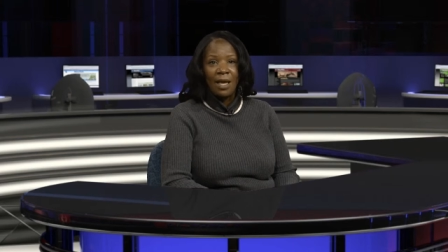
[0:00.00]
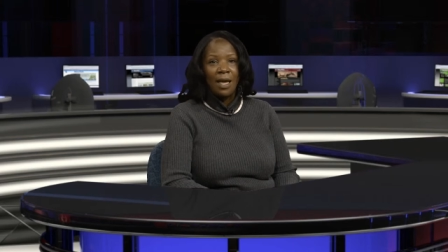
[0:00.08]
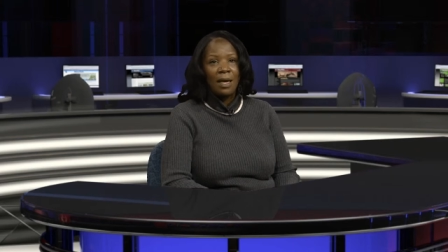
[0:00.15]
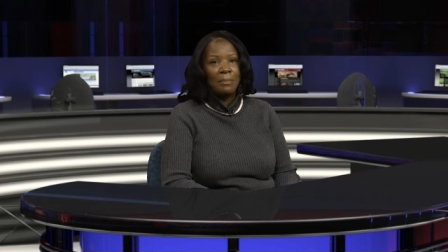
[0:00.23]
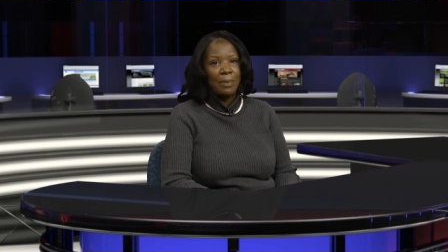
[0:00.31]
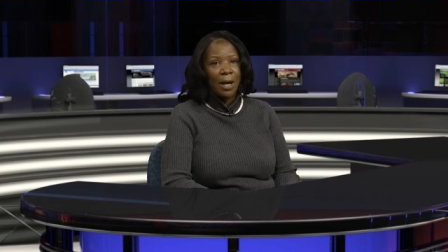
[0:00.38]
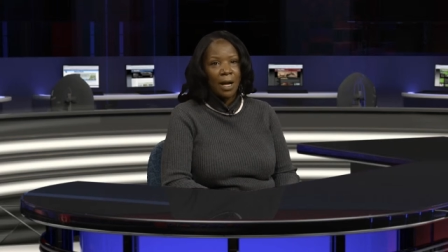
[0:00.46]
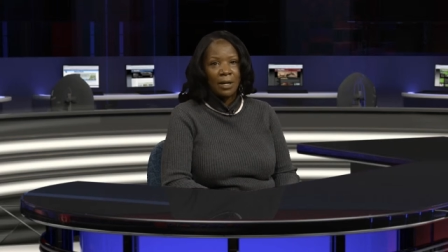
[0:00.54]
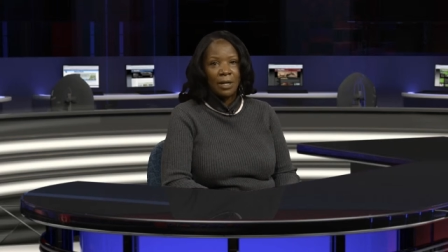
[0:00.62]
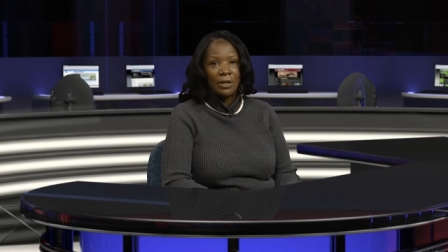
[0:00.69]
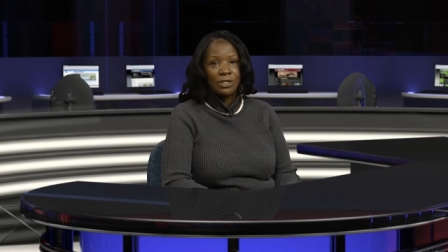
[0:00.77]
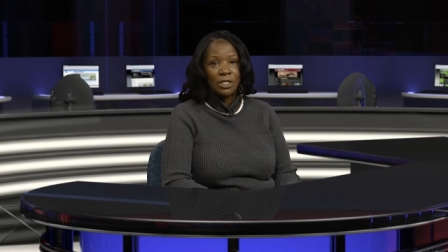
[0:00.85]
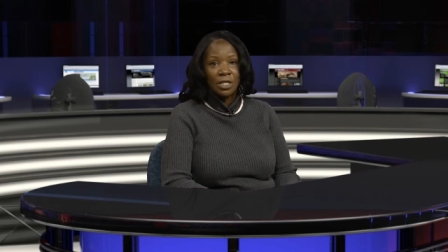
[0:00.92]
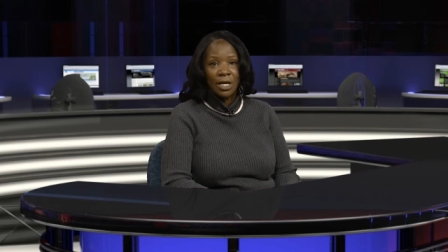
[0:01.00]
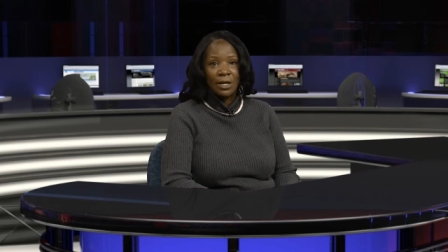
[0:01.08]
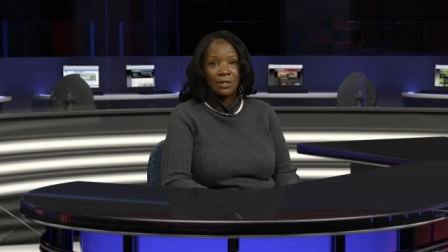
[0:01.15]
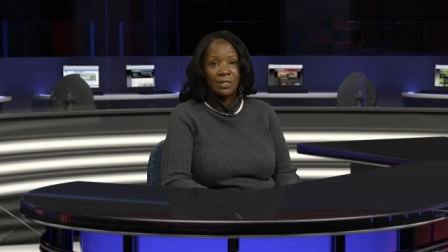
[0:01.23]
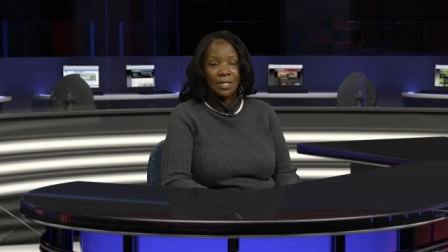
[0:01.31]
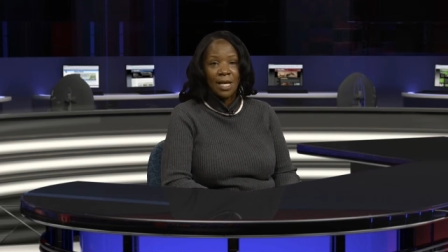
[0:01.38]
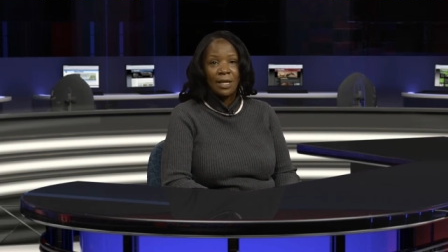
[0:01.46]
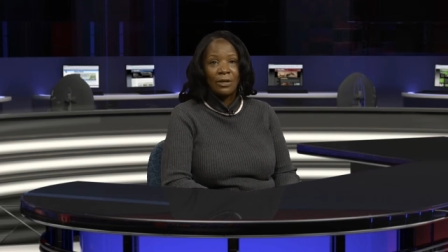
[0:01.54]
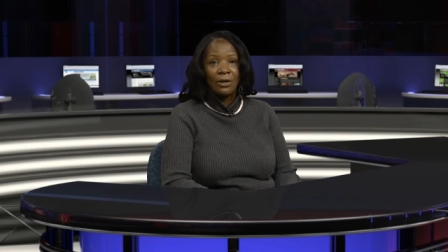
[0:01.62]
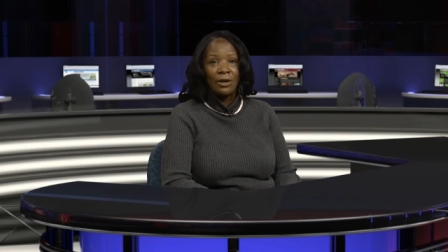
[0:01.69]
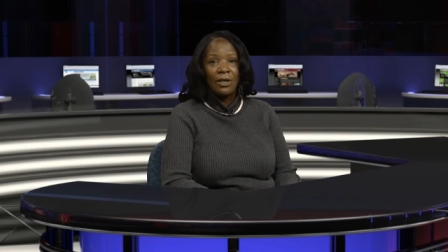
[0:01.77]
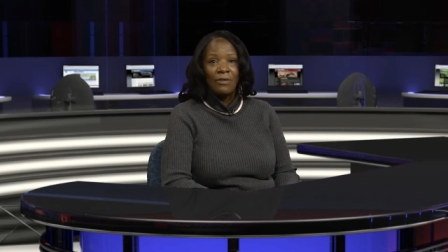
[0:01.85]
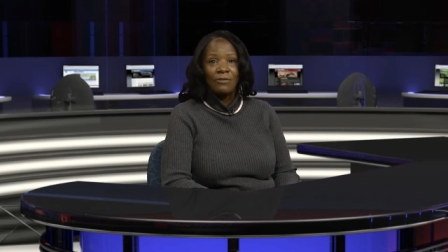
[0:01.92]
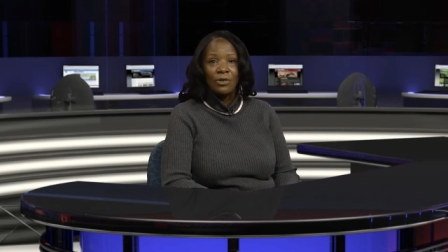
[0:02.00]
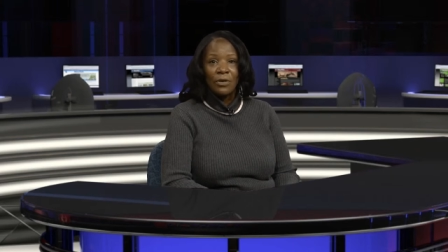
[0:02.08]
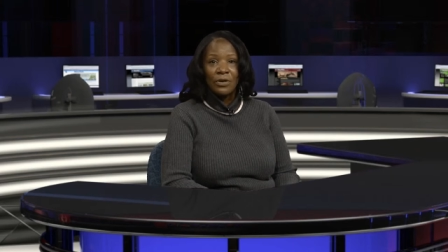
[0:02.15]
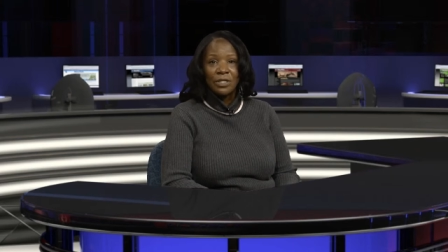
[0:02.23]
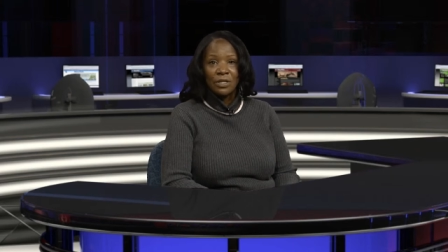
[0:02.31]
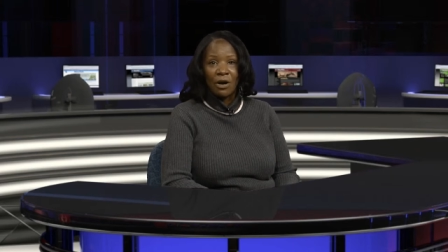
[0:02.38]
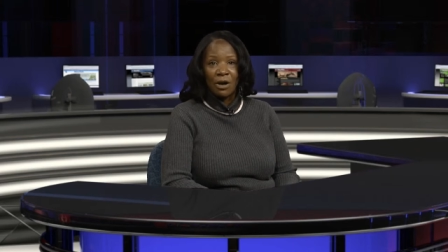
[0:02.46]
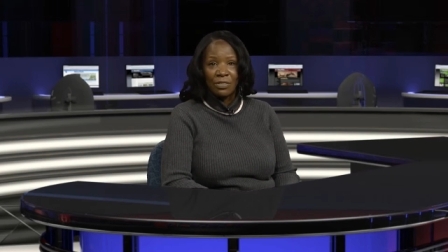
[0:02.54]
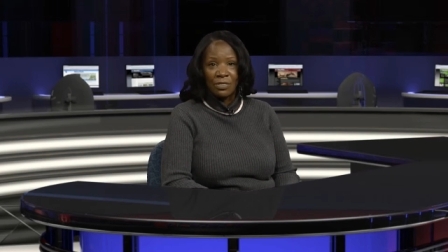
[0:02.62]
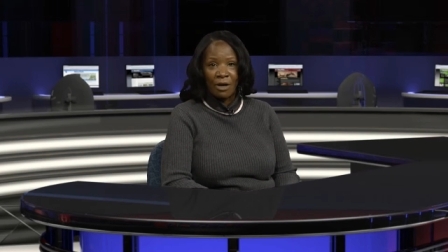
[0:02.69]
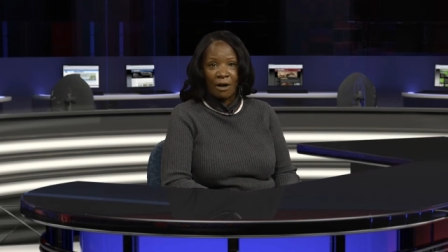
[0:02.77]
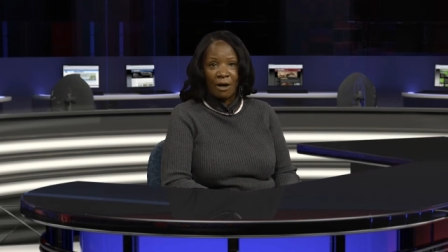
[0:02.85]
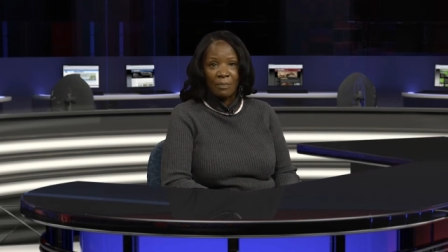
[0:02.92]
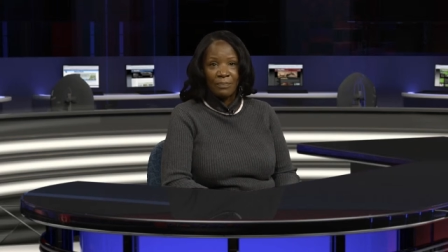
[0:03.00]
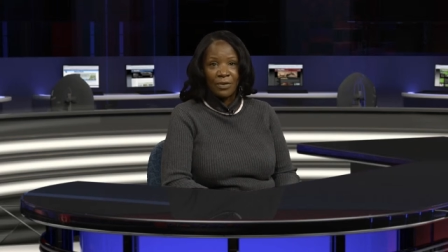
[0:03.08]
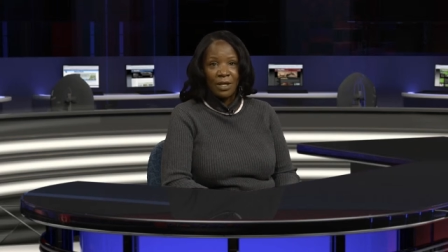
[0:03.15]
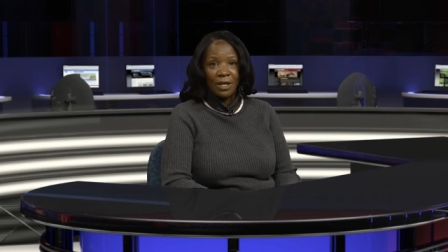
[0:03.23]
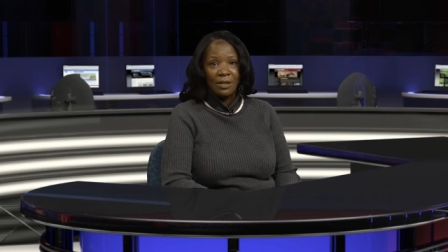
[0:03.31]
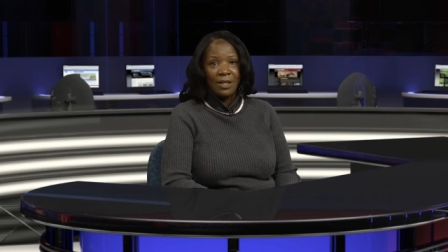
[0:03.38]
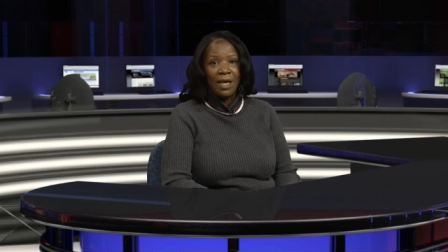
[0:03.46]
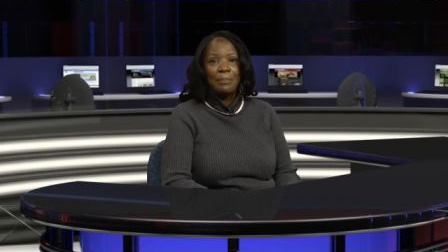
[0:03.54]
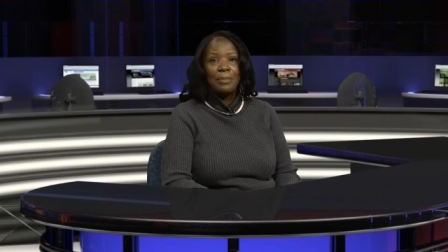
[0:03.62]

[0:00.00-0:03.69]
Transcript: and pioneer sailor Florence Arthaud. They have